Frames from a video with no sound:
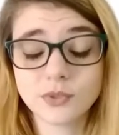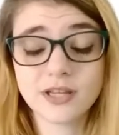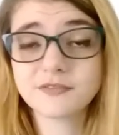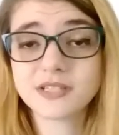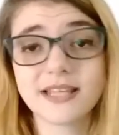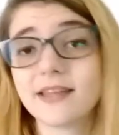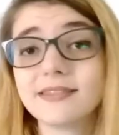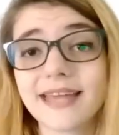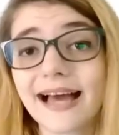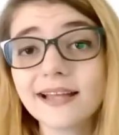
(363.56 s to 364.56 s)
would have
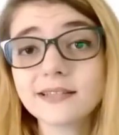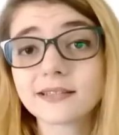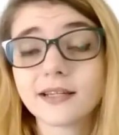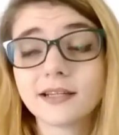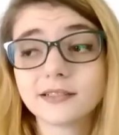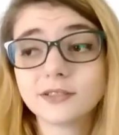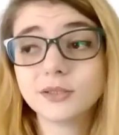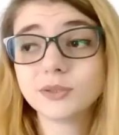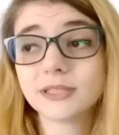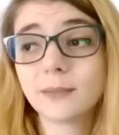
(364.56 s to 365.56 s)
said that
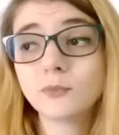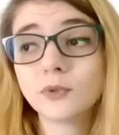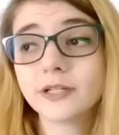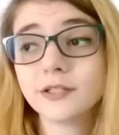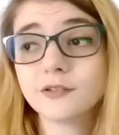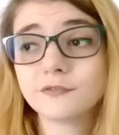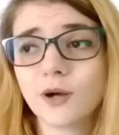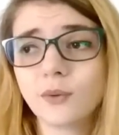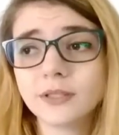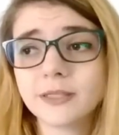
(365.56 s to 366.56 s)
to someone you've
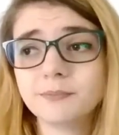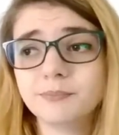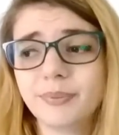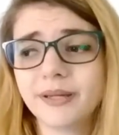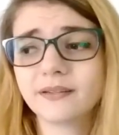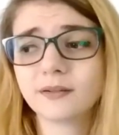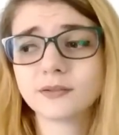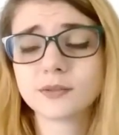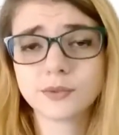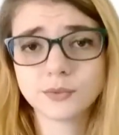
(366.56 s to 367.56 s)
only been
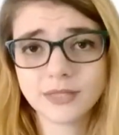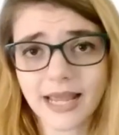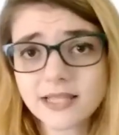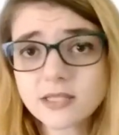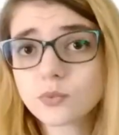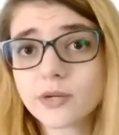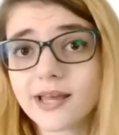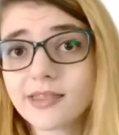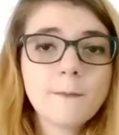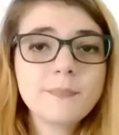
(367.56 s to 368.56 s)
on two dates with.